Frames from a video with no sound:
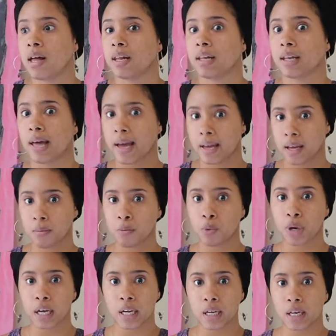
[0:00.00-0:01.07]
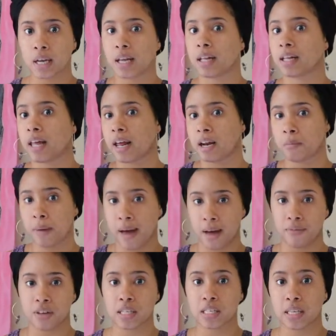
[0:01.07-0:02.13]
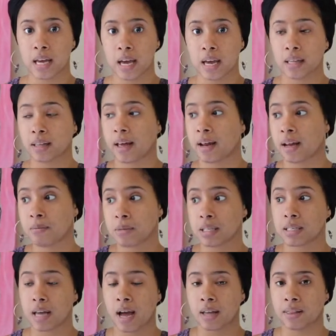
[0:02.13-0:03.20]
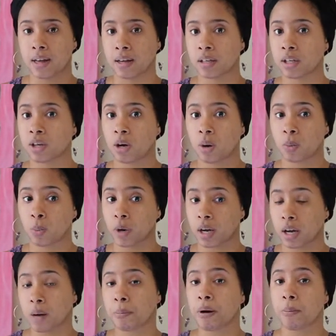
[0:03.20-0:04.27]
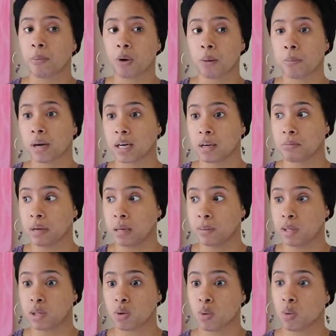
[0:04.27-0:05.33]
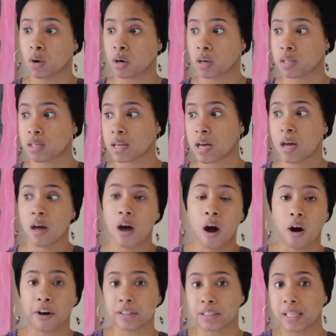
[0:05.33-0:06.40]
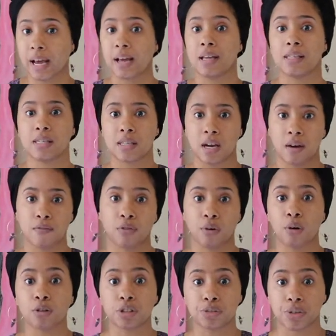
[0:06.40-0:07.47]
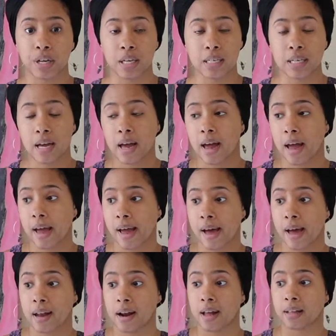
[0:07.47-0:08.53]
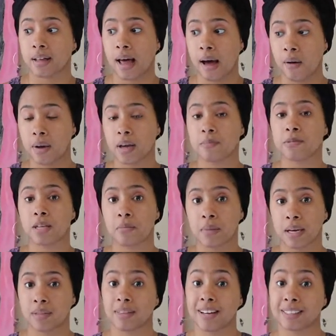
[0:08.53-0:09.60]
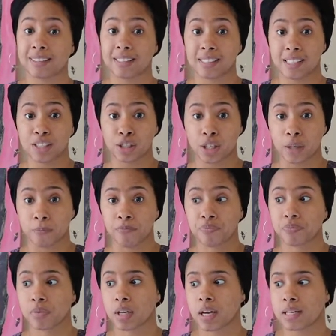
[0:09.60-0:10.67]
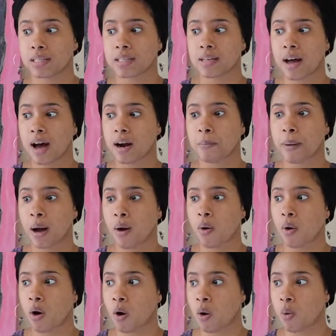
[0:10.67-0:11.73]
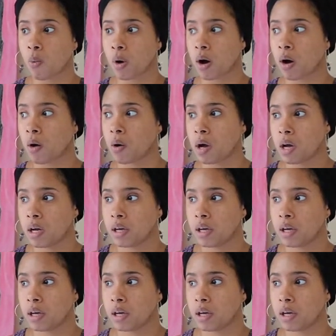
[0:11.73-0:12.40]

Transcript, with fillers: let him win, let him have his say, let him decide that, you know, we're going to put more money maybe towards our debt instead of groceries, and allow him to make that decision. It's not about, oh, well,